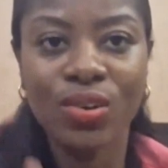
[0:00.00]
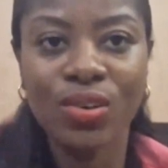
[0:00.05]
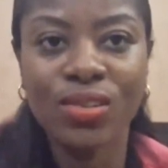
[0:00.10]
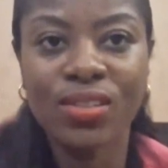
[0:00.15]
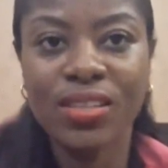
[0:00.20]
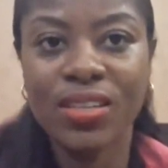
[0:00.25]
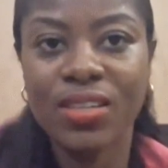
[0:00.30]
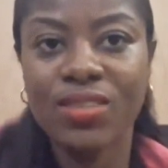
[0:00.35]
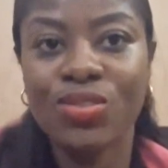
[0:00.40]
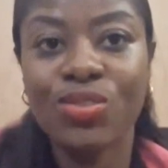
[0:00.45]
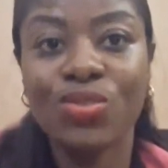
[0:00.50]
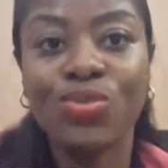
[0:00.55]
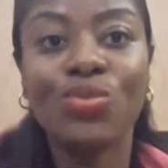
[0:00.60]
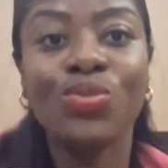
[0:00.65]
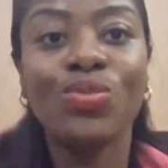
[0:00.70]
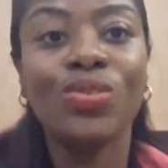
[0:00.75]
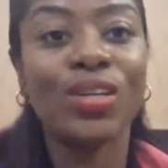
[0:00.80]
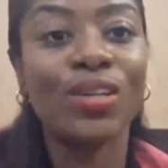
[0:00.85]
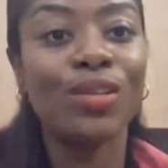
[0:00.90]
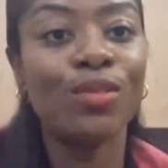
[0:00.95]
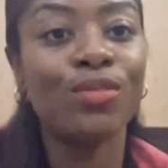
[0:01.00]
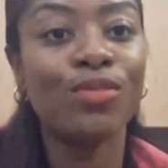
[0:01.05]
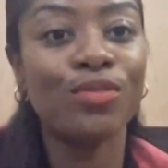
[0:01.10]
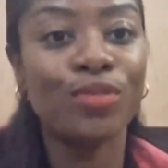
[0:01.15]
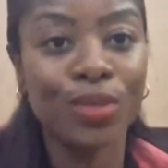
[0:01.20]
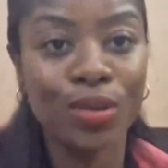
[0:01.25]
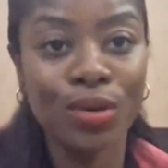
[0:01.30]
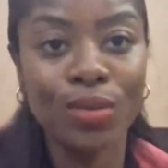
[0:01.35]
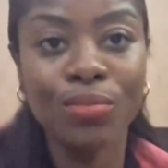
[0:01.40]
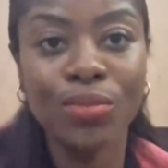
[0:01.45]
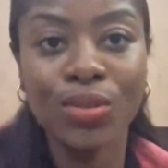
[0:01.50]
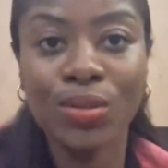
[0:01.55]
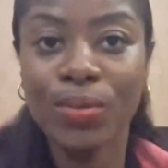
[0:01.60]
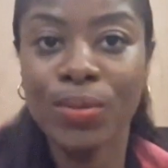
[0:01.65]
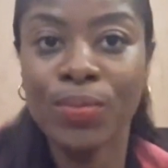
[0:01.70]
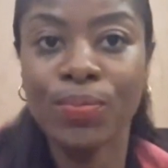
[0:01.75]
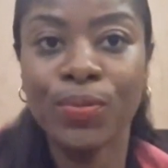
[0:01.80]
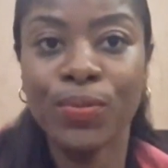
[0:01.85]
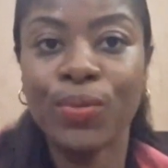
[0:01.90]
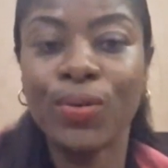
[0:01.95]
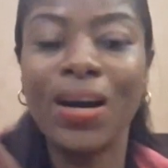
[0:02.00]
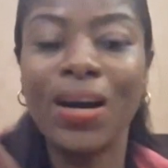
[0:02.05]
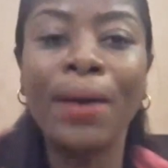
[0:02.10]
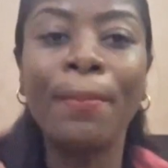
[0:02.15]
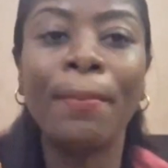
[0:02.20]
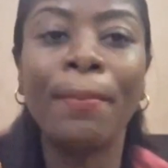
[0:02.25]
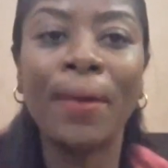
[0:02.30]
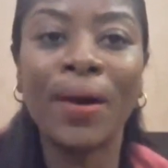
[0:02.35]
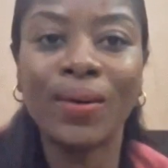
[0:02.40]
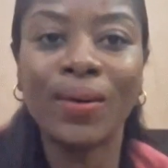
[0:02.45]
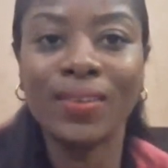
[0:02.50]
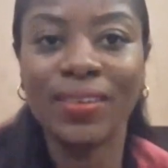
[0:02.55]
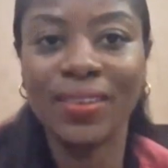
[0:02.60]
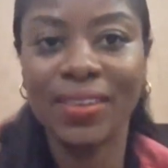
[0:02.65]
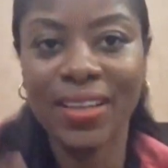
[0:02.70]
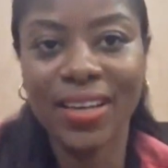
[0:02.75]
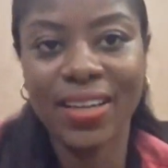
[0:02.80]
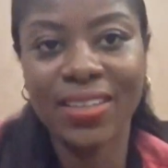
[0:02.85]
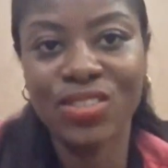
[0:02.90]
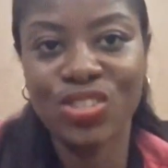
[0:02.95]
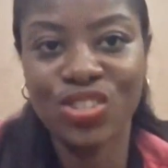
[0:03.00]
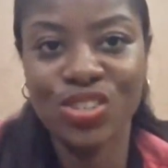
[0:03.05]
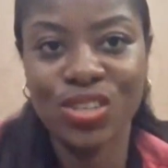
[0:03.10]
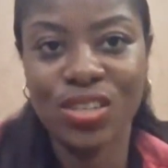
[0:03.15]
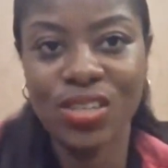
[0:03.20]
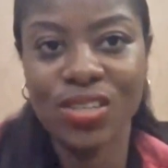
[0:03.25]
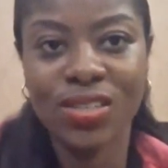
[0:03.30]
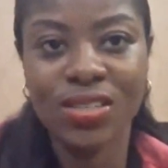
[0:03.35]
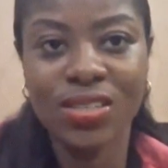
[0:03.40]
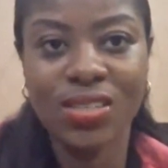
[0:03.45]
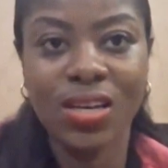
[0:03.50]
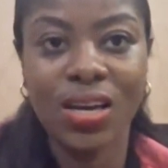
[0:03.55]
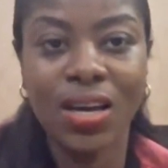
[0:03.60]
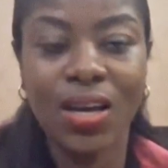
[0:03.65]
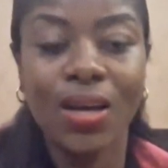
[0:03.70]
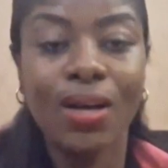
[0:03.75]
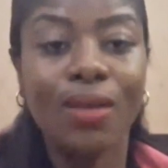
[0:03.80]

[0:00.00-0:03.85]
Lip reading: content to inform you people about that change.